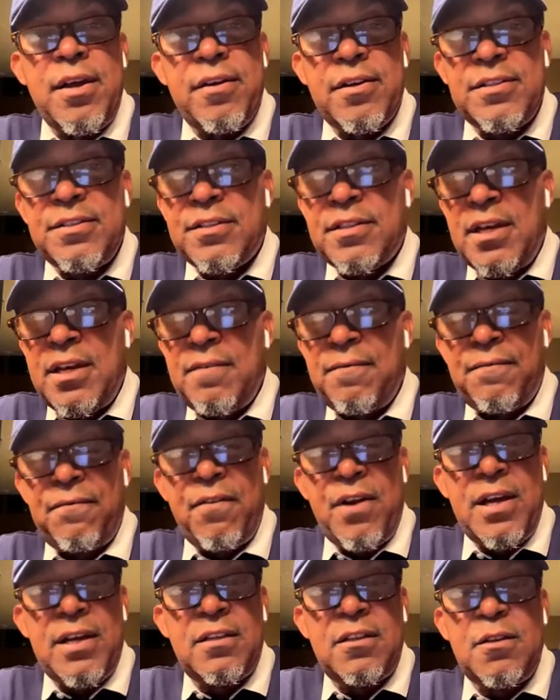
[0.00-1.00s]
Eric can
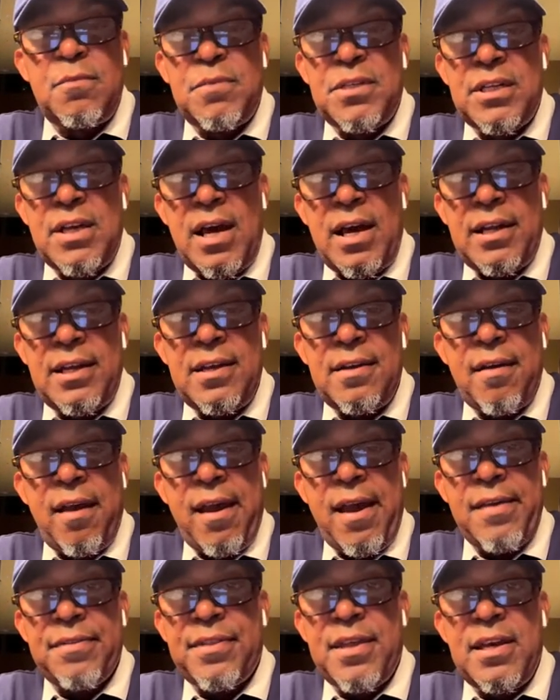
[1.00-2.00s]
say
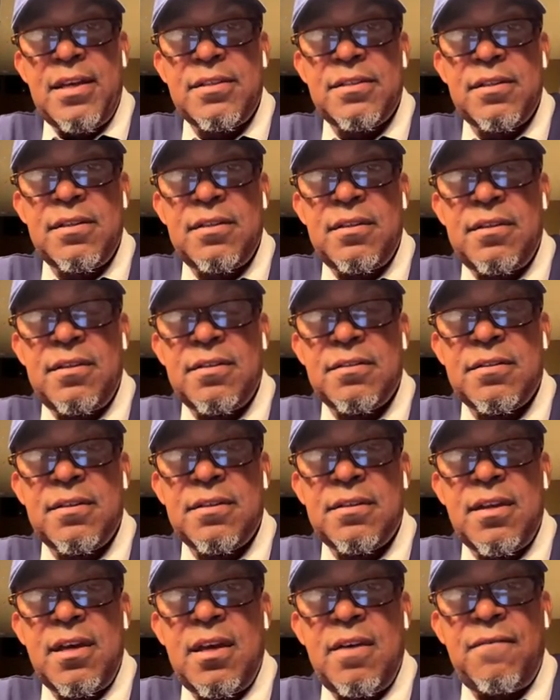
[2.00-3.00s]
fraglluminati, I think is a
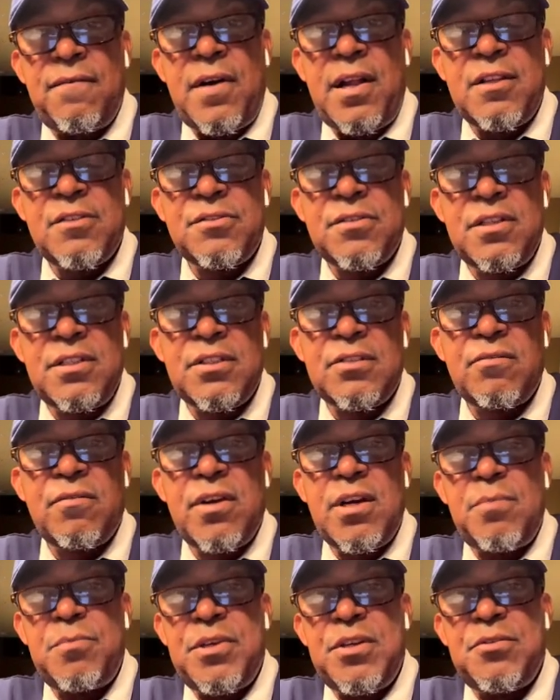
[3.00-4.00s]
thing. Follow us
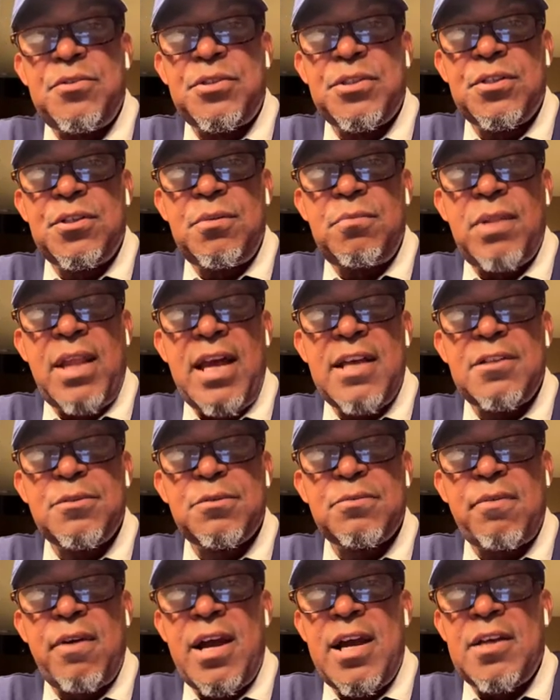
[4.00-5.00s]
on Instagram, YouTube,
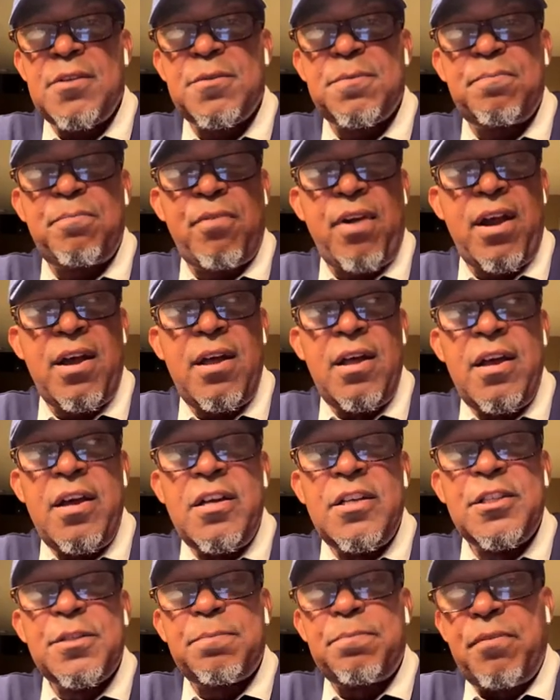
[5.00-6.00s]
like and subscribe,
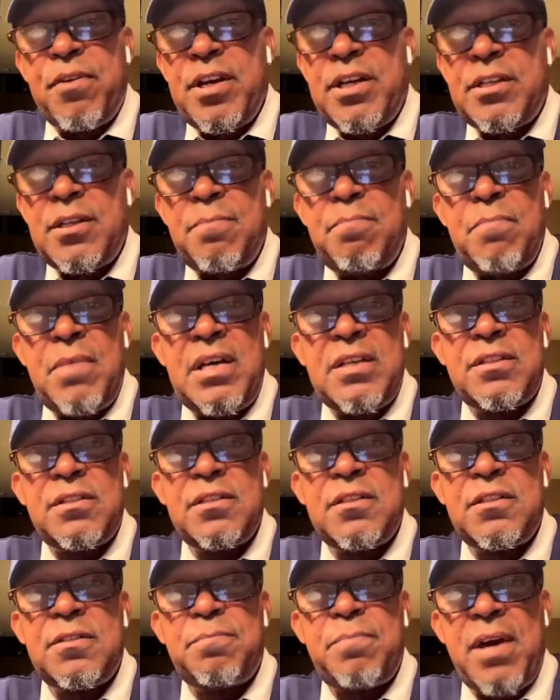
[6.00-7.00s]
spread the
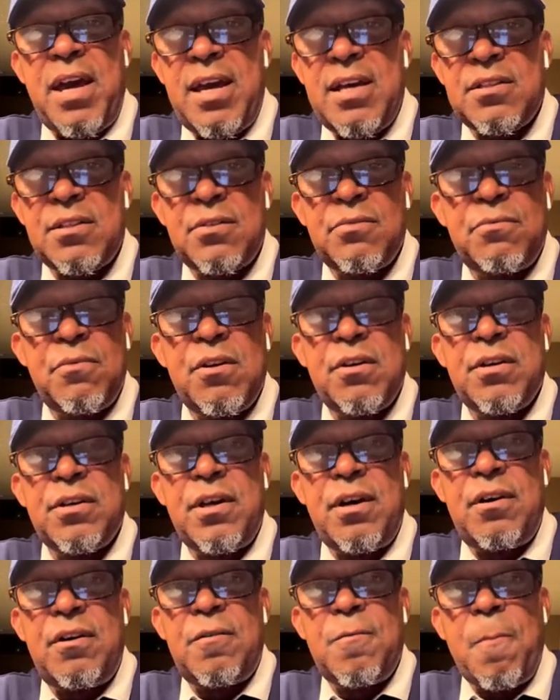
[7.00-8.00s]
message, pass the
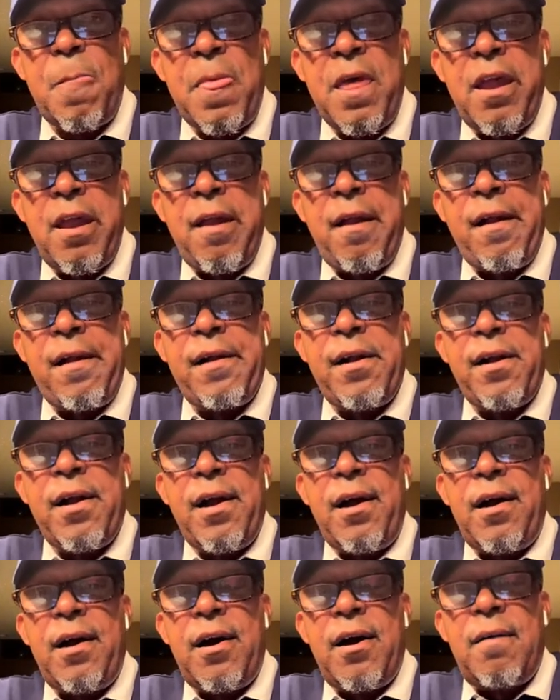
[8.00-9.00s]
word on,
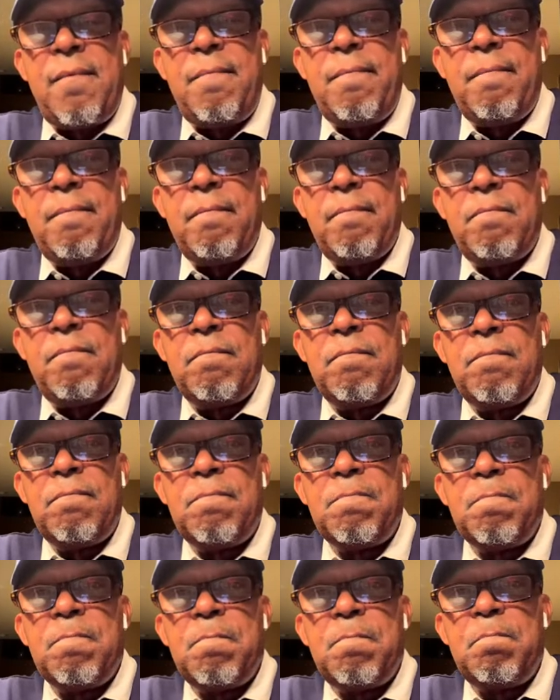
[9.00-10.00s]

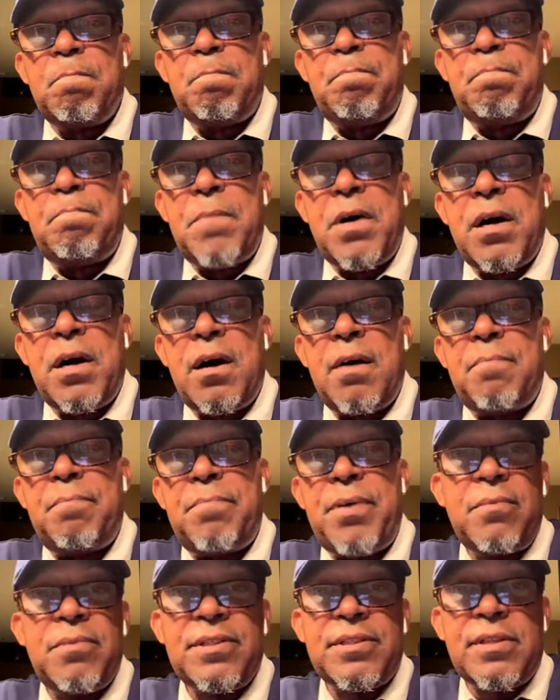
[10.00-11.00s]

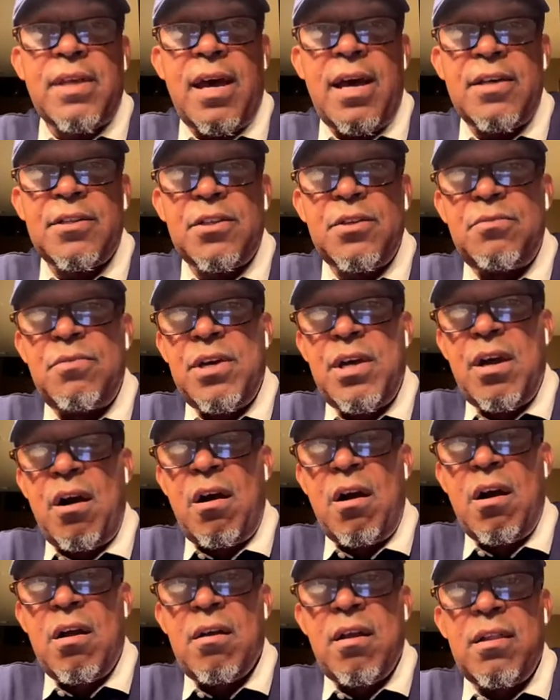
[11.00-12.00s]
publicize who
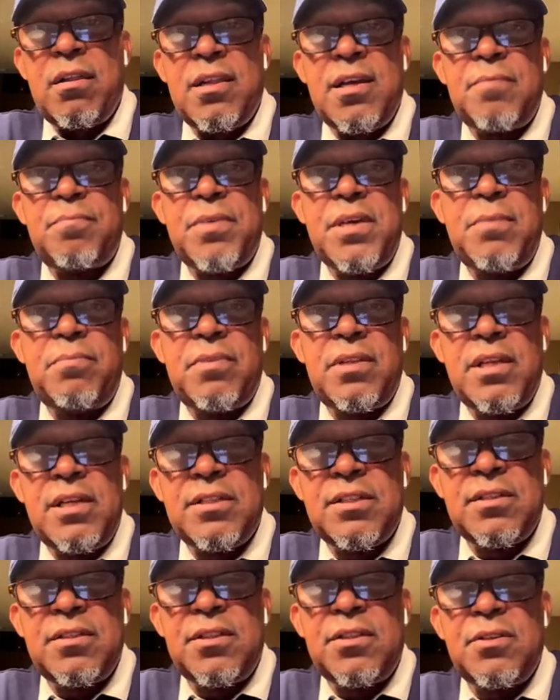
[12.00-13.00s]
we are, let
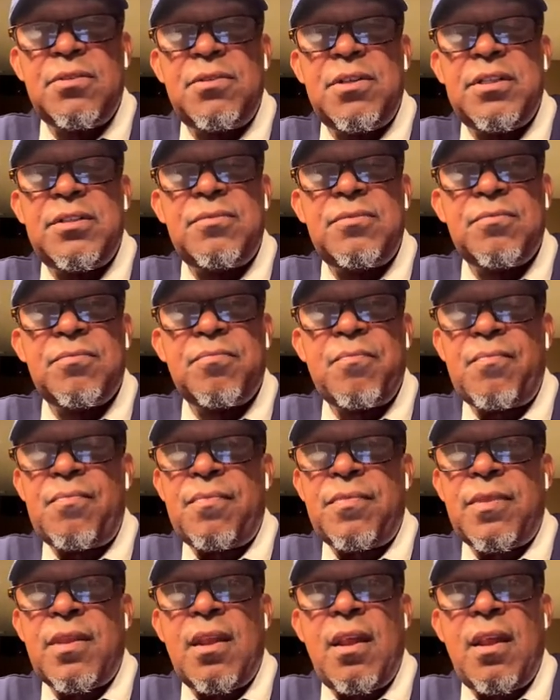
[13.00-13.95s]
people listen to it,